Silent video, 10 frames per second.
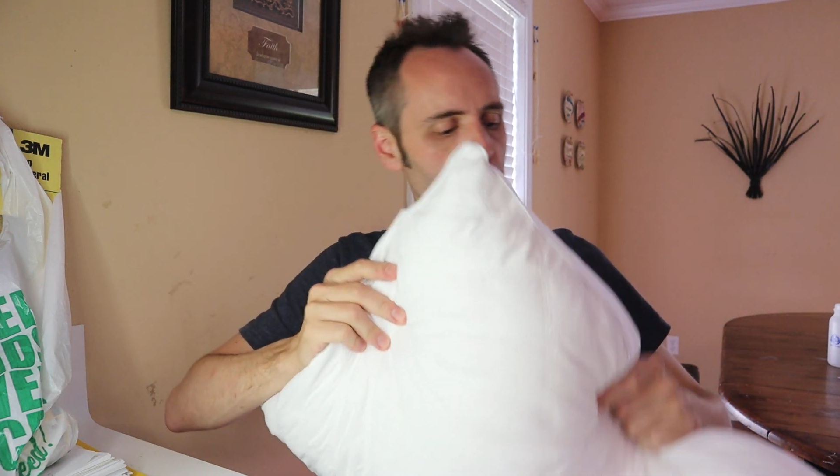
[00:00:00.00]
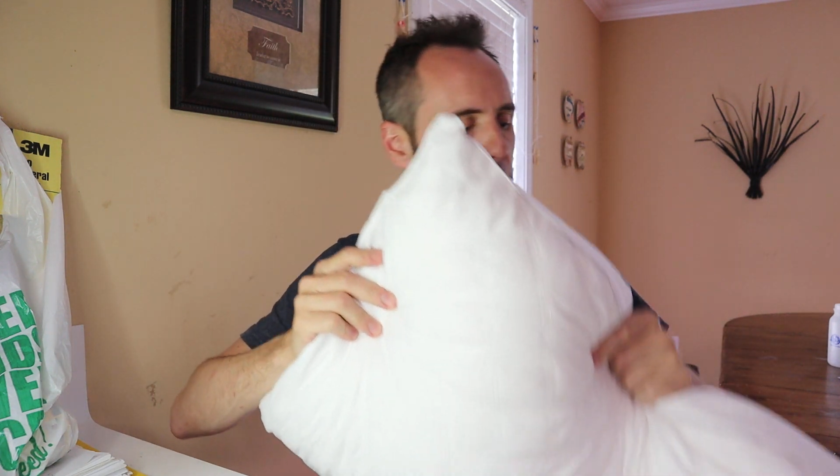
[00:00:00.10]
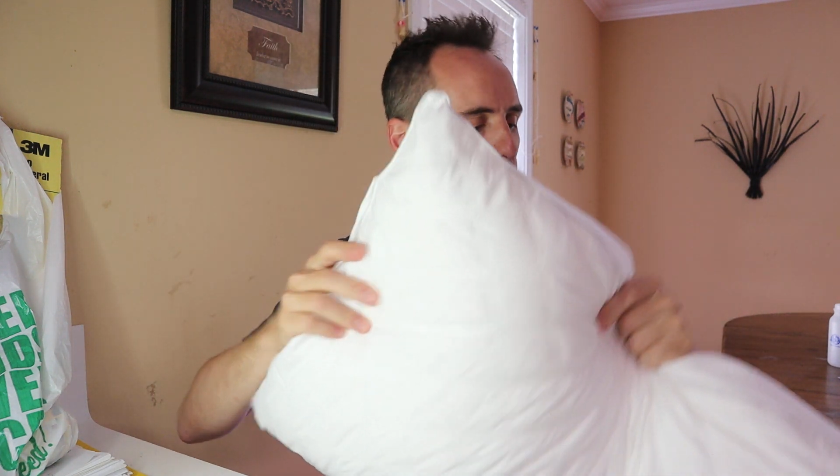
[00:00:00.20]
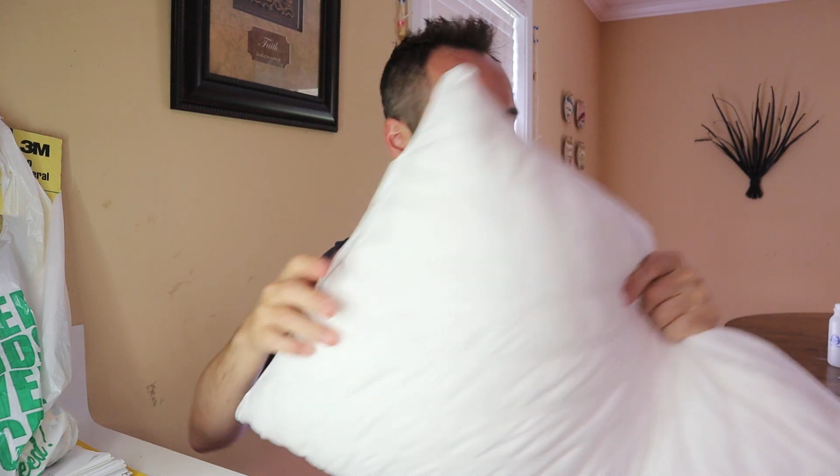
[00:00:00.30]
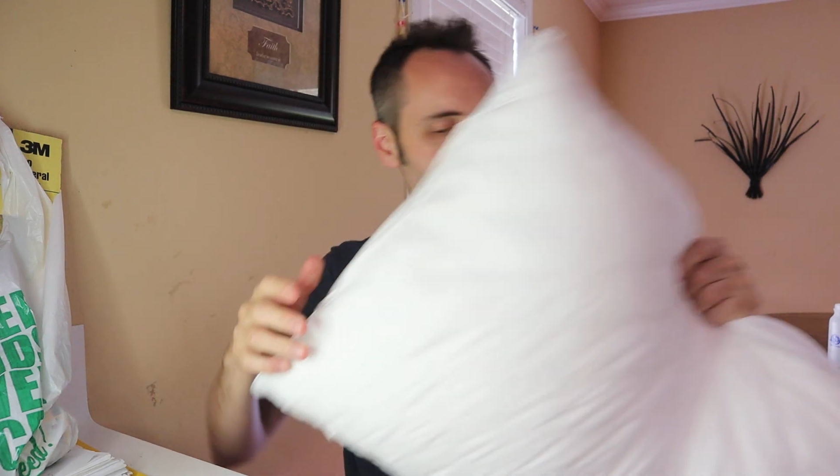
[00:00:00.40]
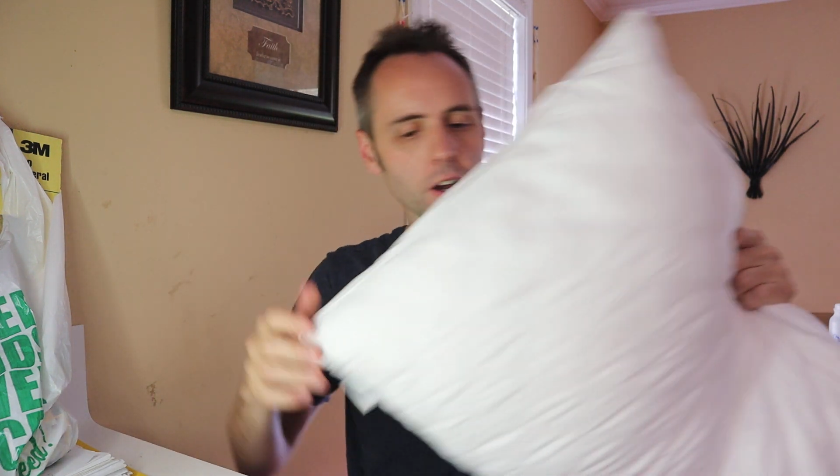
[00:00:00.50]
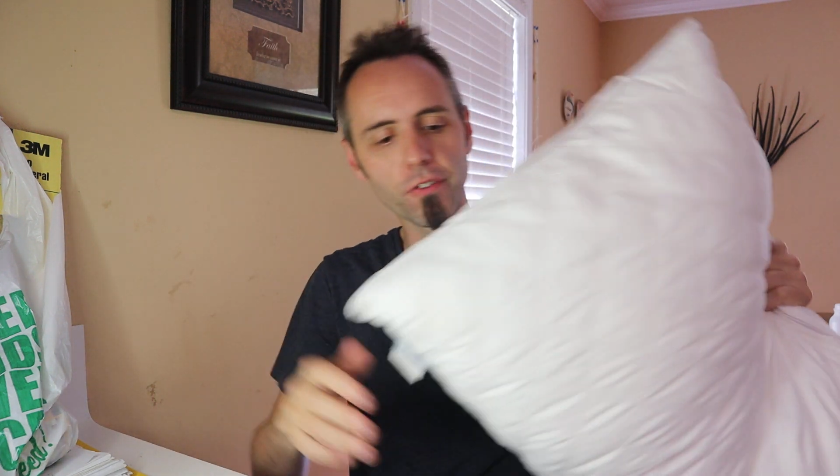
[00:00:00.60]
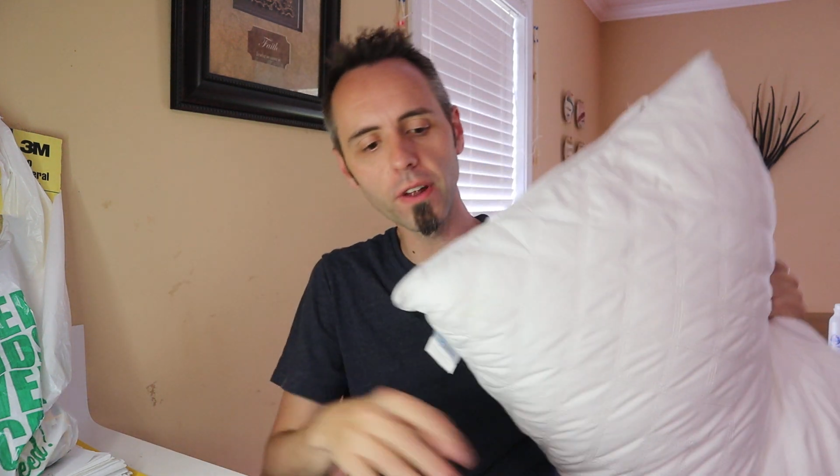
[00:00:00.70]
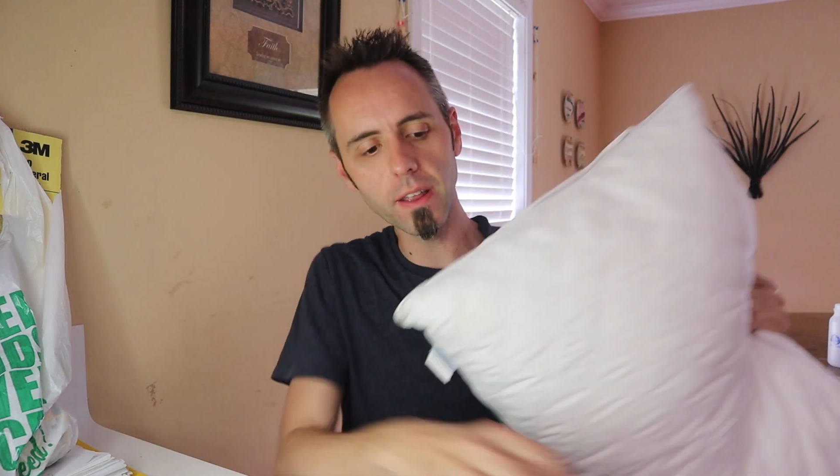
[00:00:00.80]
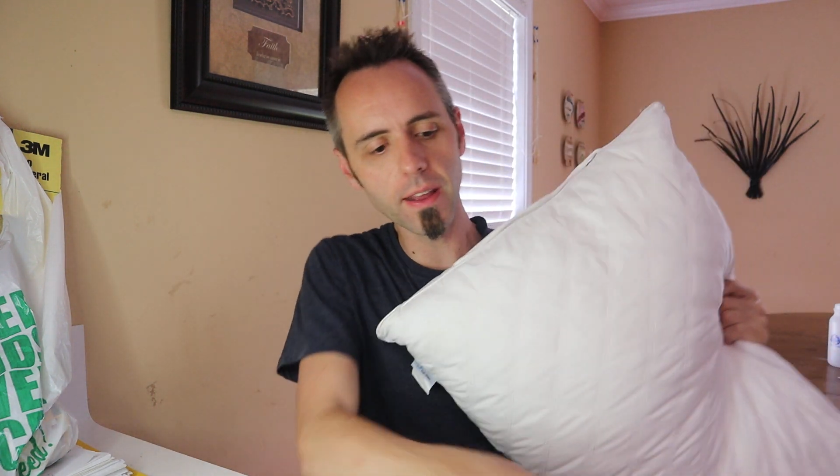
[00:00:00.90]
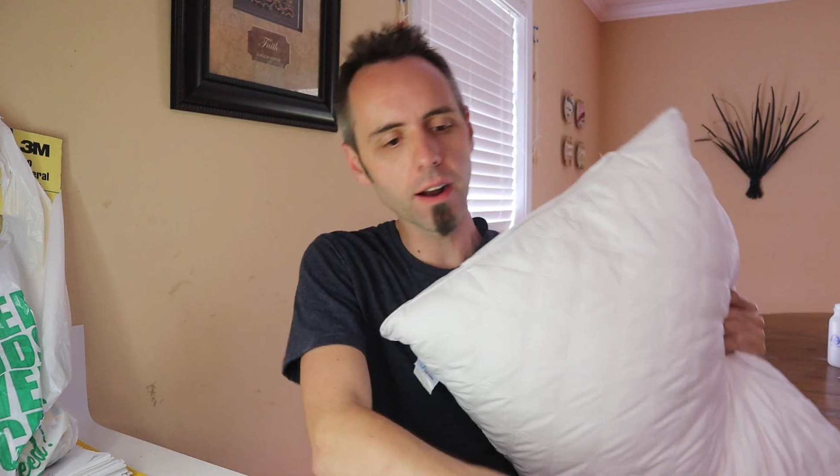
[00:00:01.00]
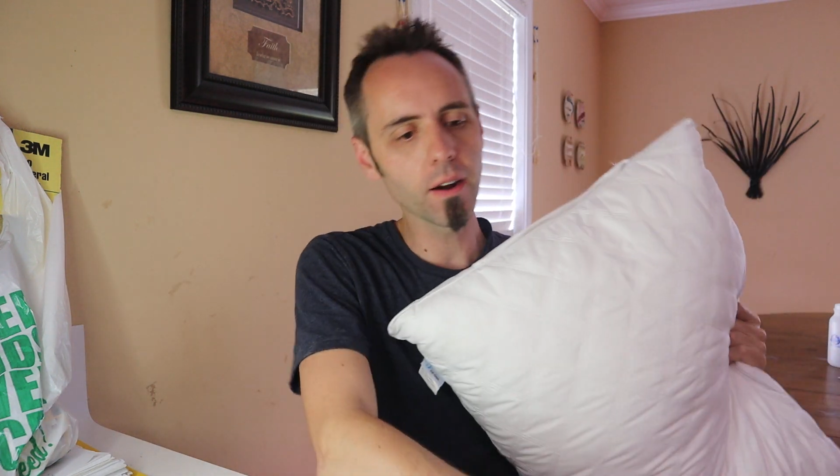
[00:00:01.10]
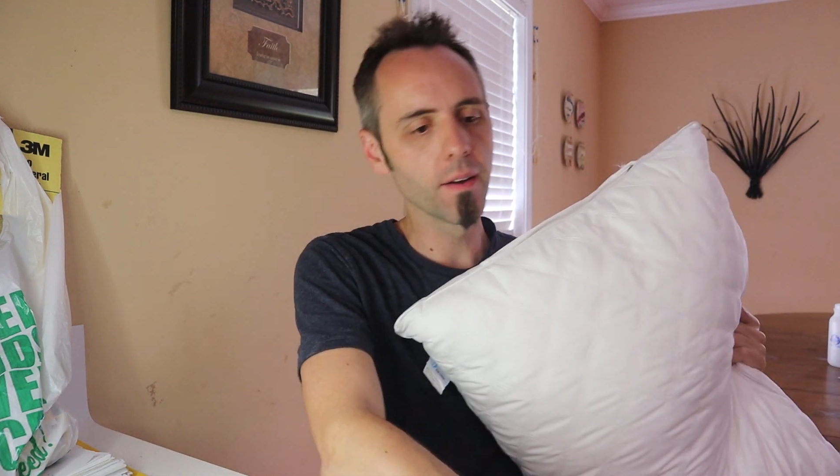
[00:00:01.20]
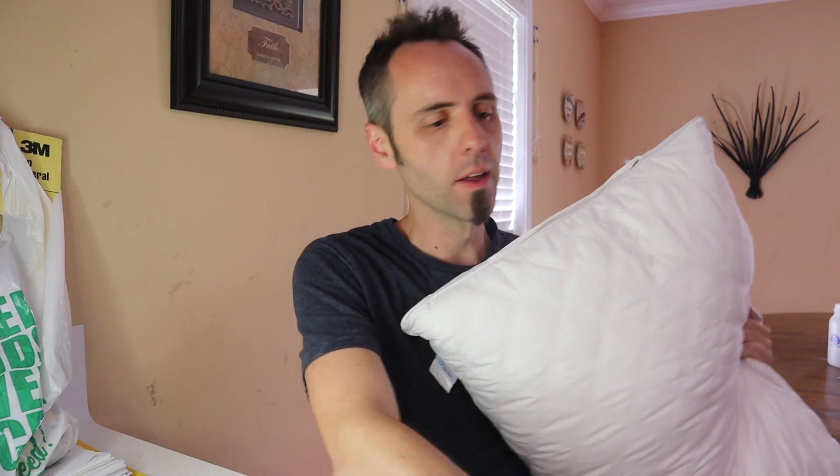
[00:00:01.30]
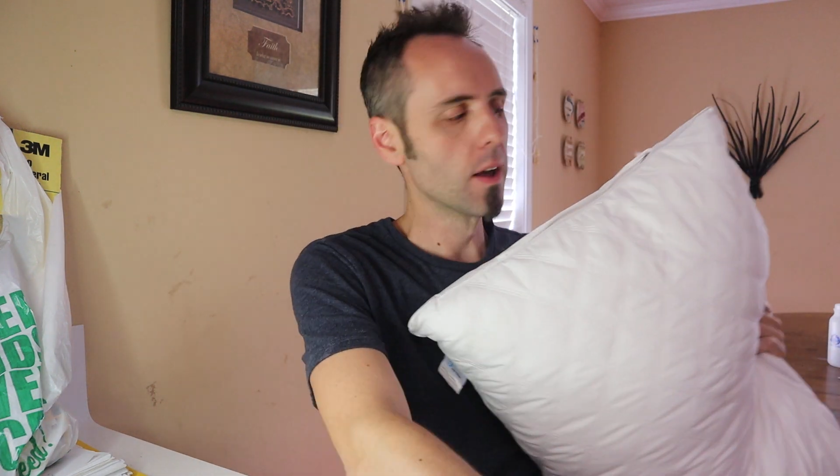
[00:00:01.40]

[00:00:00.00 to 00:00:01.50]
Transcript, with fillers: to put more stuffing in there